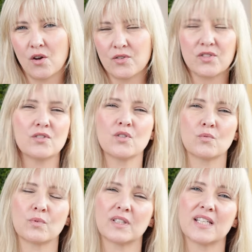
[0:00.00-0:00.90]
also
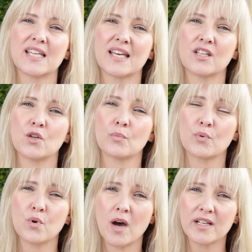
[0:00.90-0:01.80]
to really get your
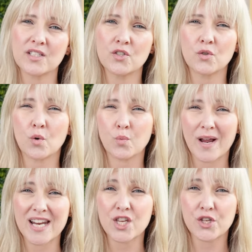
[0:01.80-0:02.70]
products that you're
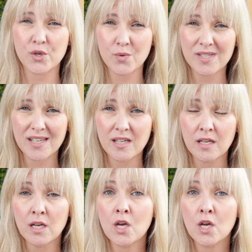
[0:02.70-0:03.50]
already using